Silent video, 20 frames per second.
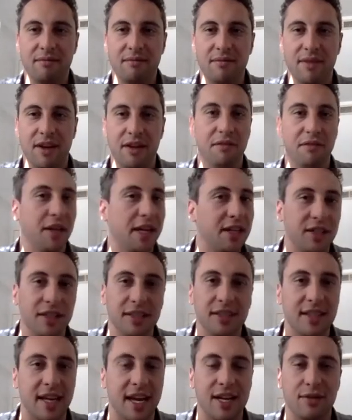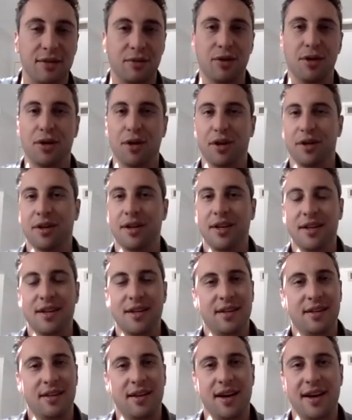inflation schedule.
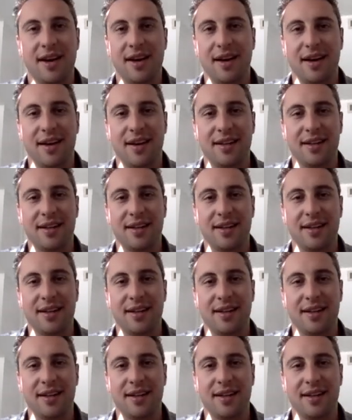Uh,